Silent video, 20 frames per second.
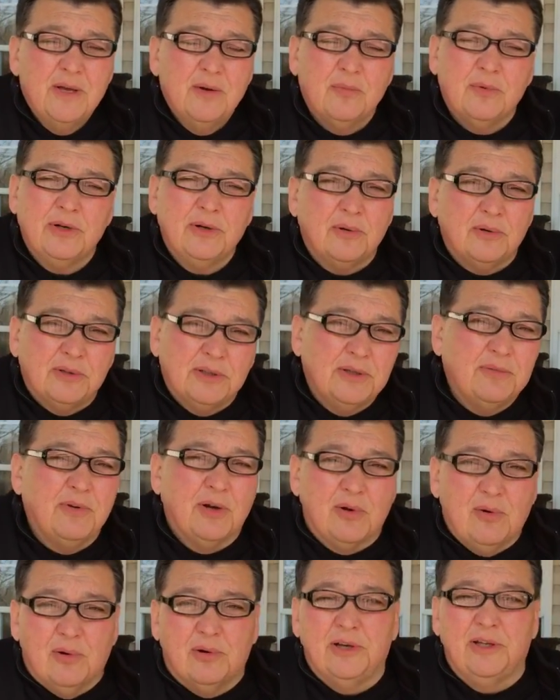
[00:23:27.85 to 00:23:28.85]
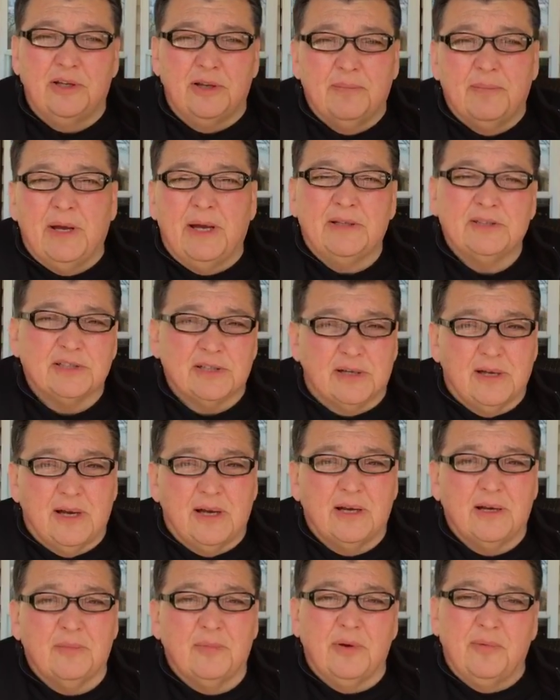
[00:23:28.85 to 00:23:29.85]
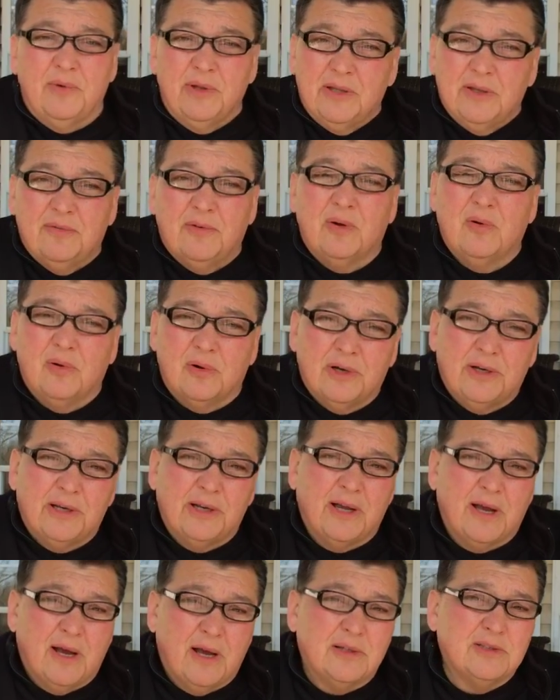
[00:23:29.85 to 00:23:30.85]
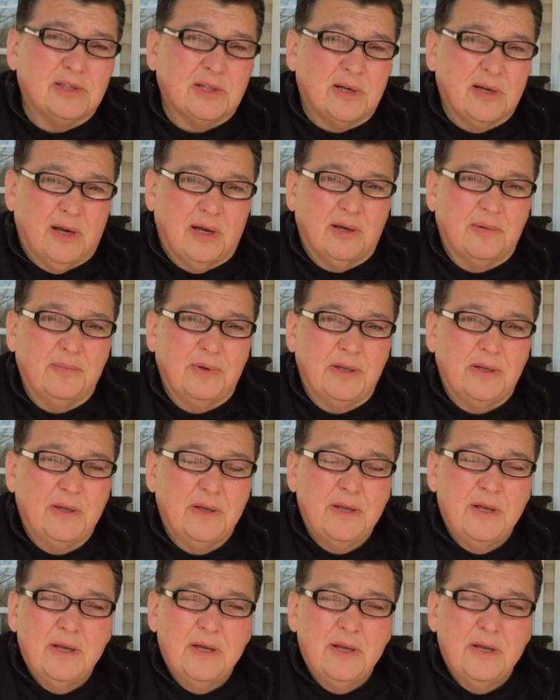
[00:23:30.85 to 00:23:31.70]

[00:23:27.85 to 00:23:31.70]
We don't live according to man's economy. We live according to God's economy.